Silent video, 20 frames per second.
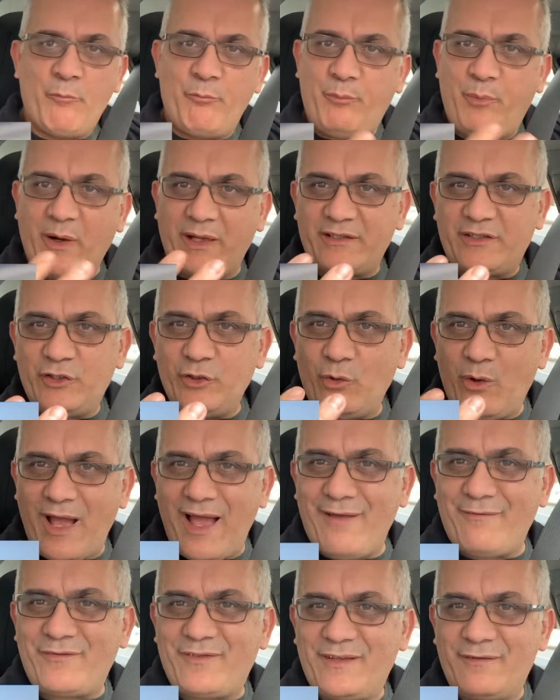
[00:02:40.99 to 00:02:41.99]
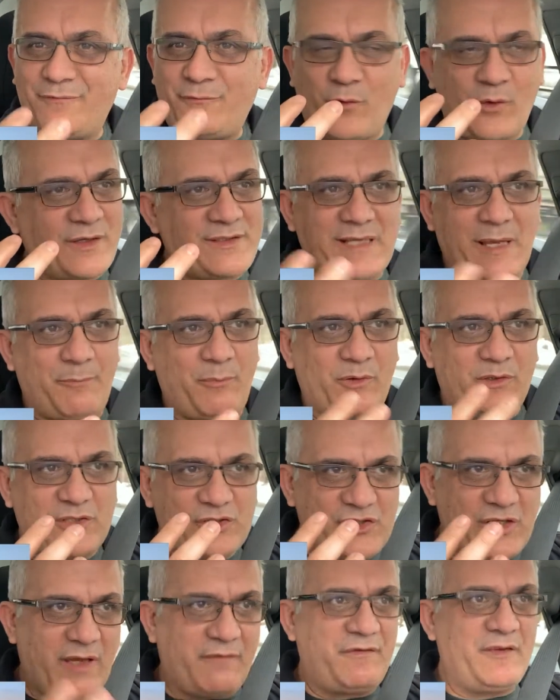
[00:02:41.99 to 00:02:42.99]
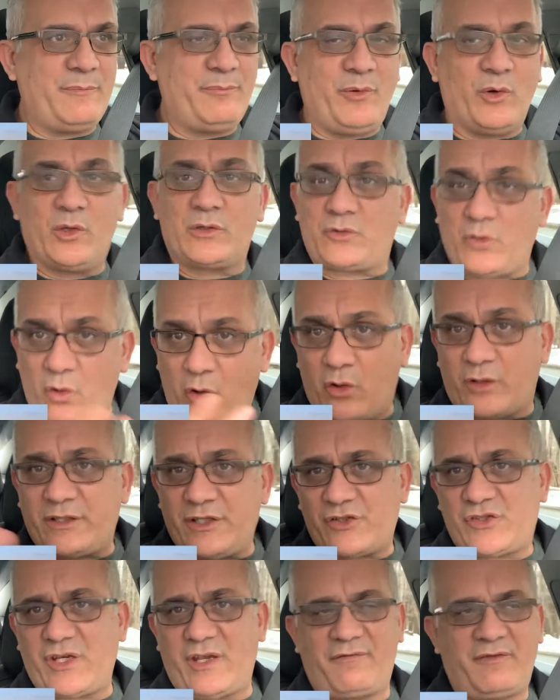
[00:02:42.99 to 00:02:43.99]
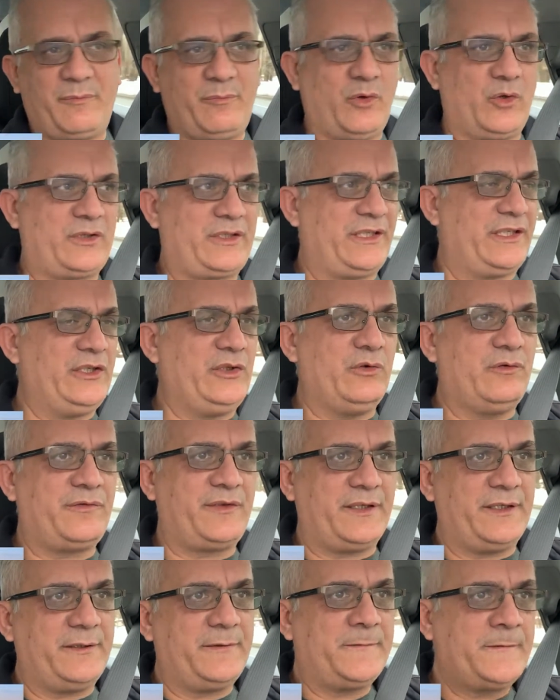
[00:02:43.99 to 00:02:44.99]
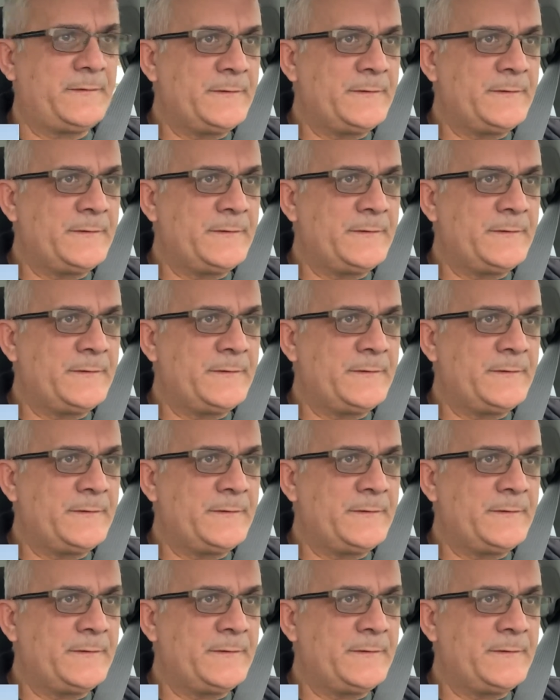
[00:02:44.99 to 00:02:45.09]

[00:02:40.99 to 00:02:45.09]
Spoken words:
But you have, for example, the Chevy Bolt or the Chevy Bolt EUV.